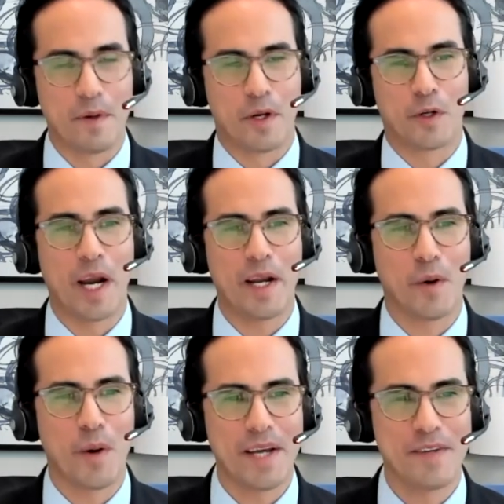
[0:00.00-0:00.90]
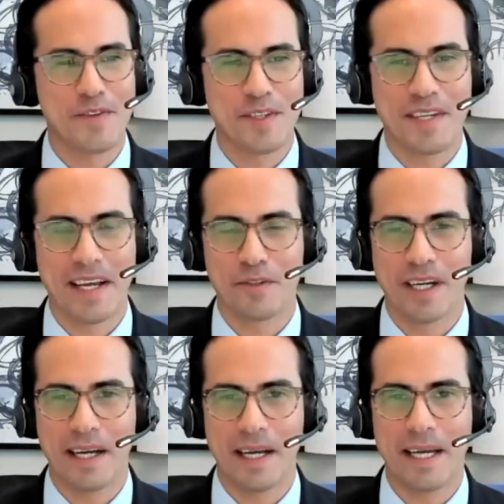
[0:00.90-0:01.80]
Great question, Sandra.
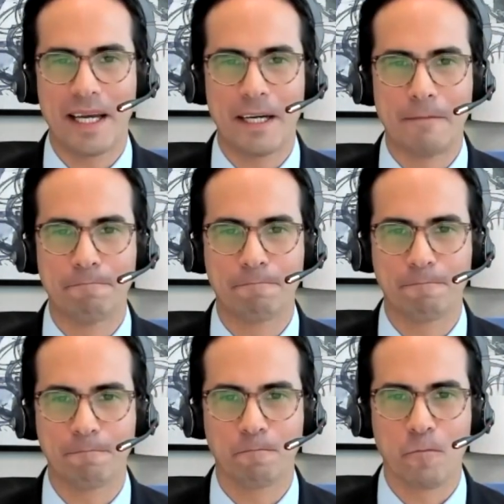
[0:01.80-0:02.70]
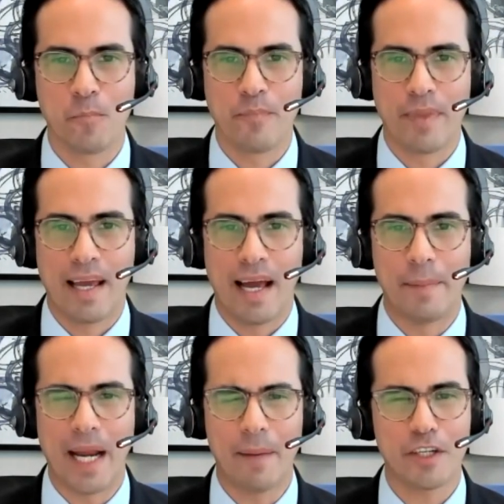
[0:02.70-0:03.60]
I'm
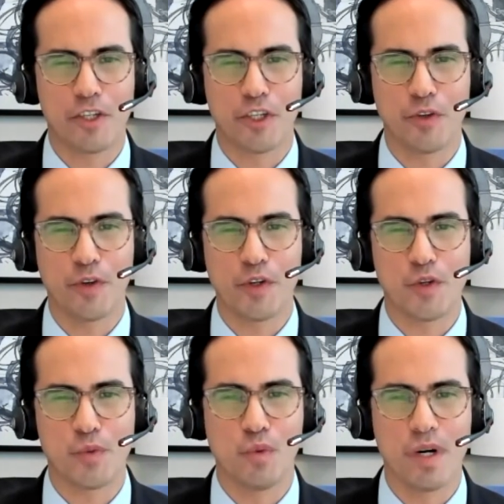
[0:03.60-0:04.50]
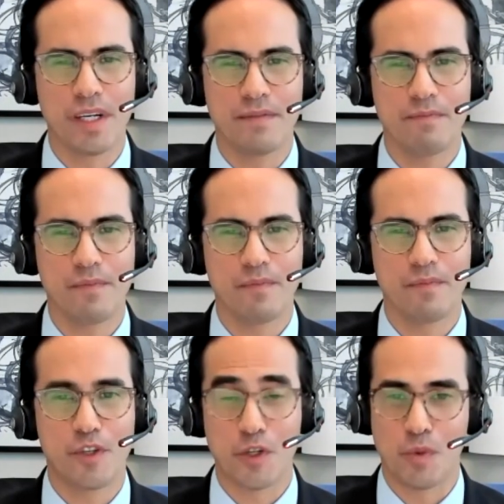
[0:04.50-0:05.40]
not sure there's
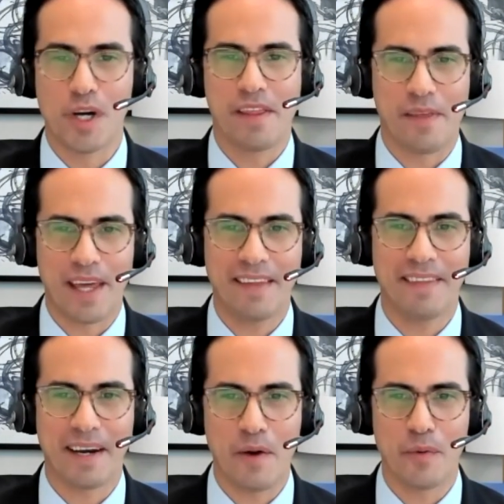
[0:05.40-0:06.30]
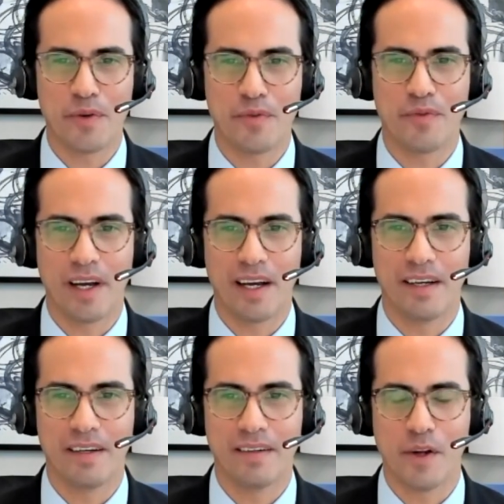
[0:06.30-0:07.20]
just one thing that I would
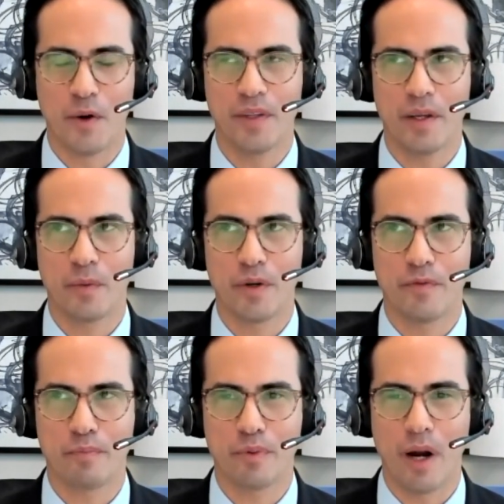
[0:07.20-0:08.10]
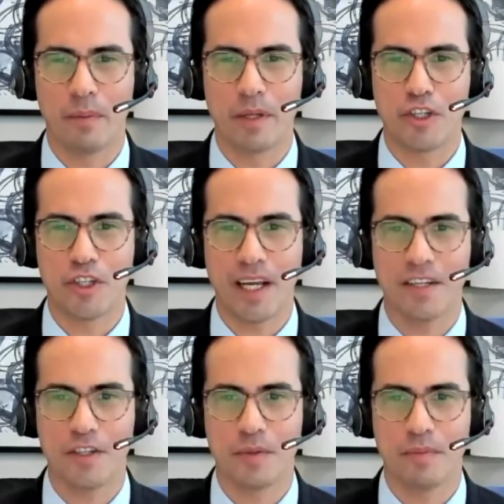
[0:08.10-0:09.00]
have known that would have probably
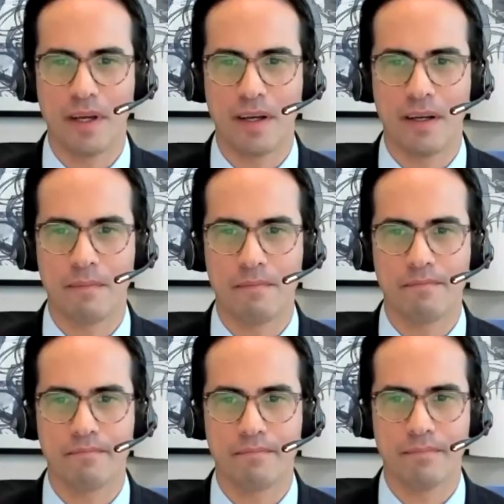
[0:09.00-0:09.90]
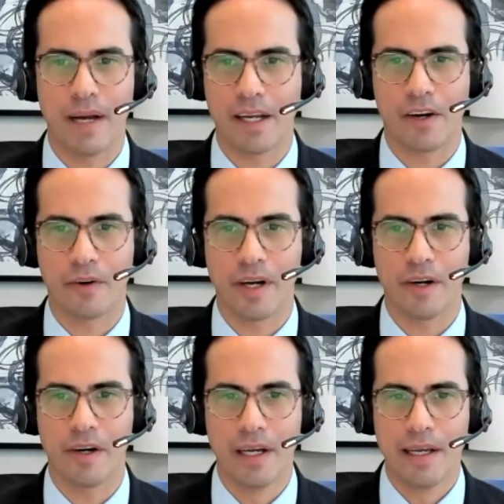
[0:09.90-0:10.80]
changed my career.